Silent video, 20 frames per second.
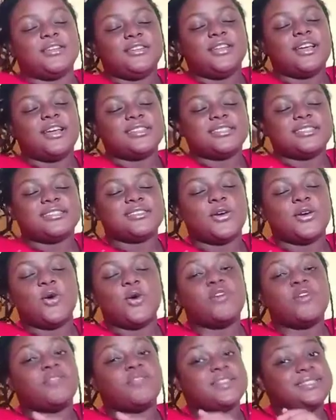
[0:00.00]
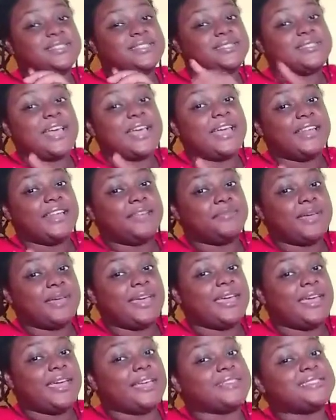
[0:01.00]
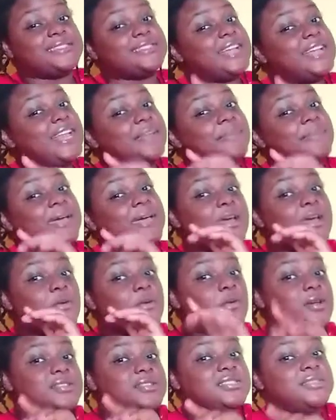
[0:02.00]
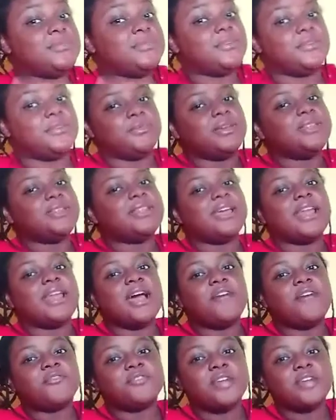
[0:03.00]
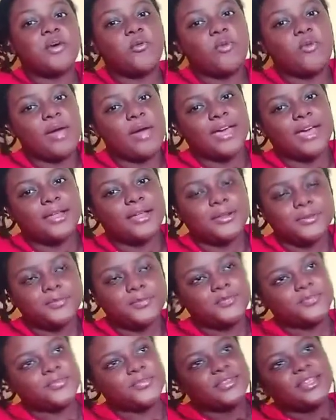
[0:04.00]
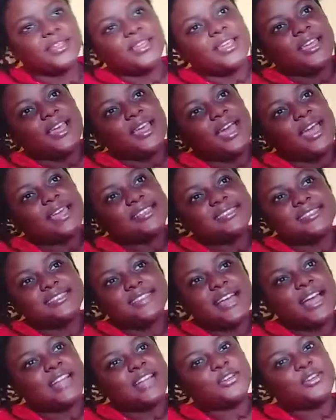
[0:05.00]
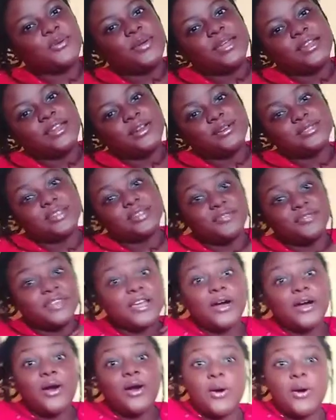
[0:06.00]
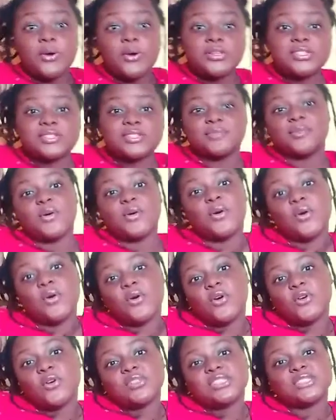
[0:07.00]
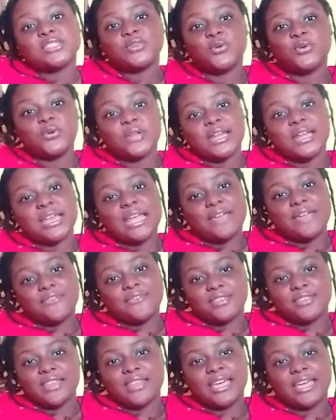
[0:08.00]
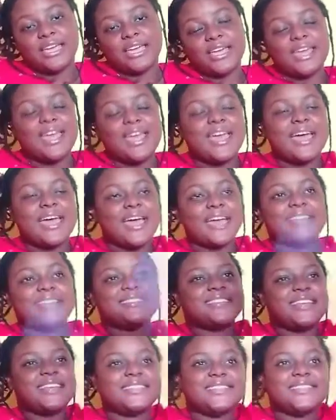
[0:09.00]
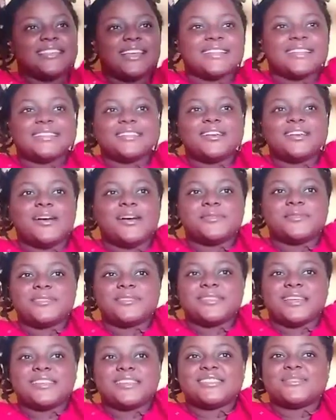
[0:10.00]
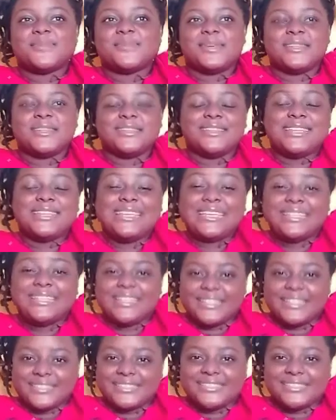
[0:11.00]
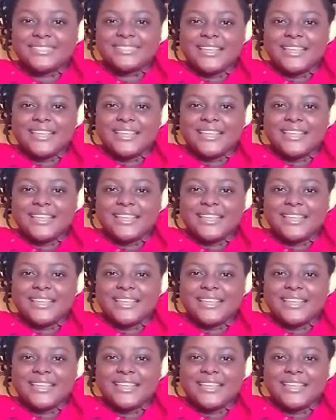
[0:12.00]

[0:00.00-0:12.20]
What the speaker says: not over styling my hair once a month. But then after a while, I started going out of the house more, school and everything. I started getting obsessed with neatness.